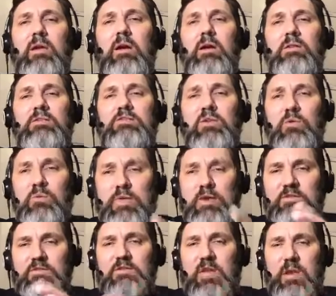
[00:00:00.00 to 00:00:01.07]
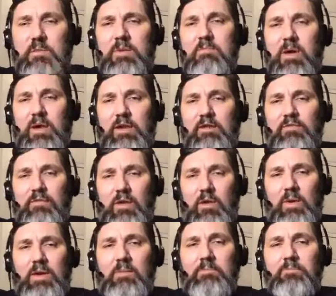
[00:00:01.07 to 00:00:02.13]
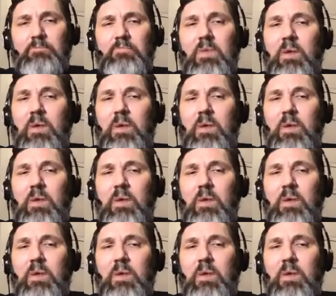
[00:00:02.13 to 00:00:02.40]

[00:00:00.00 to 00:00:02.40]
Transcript: Uh, so there's going to be money flowing.